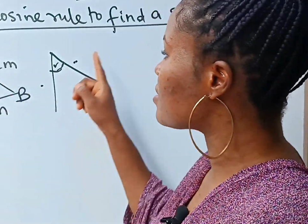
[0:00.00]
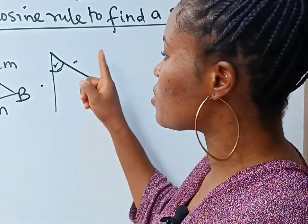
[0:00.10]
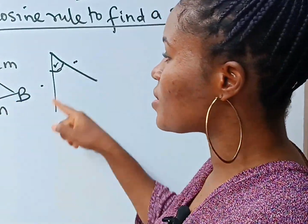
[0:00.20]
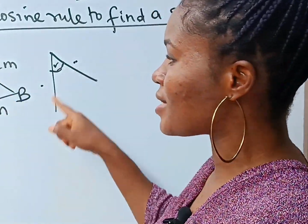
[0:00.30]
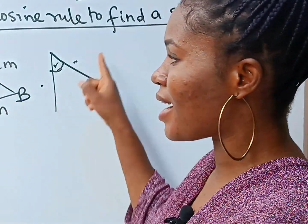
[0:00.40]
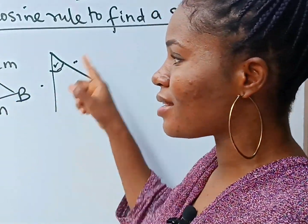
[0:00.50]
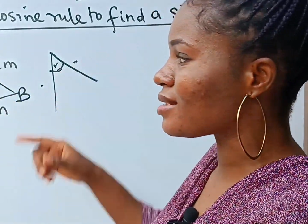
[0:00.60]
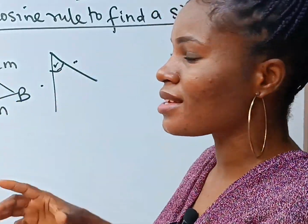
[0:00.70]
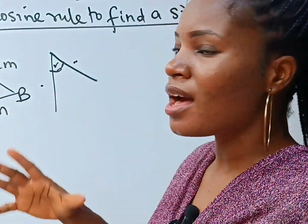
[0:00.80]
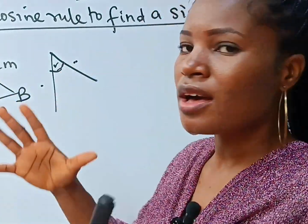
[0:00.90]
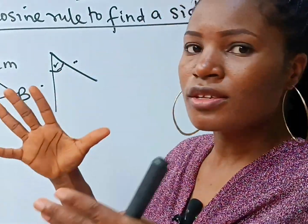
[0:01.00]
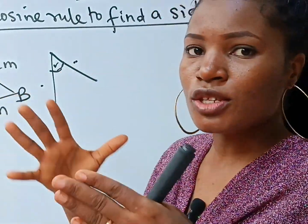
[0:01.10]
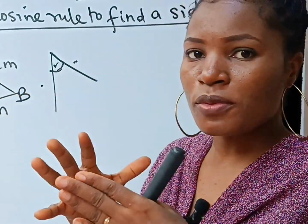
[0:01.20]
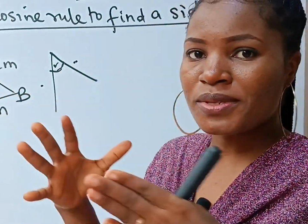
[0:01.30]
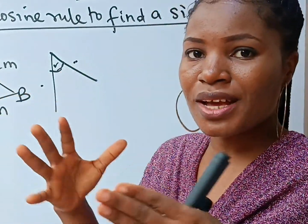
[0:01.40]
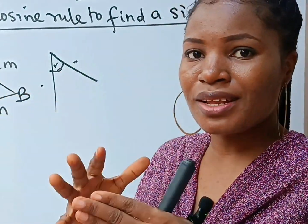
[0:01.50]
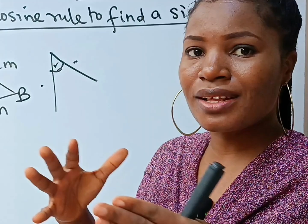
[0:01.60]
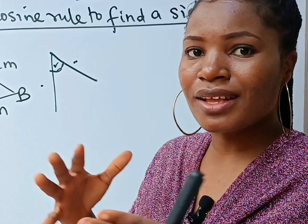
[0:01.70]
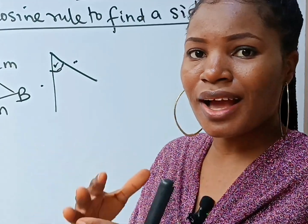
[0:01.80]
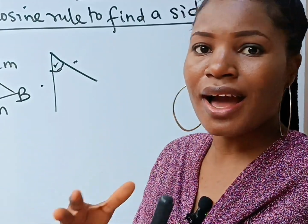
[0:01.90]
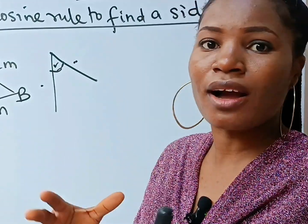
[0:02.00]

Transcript: The two sides subtending the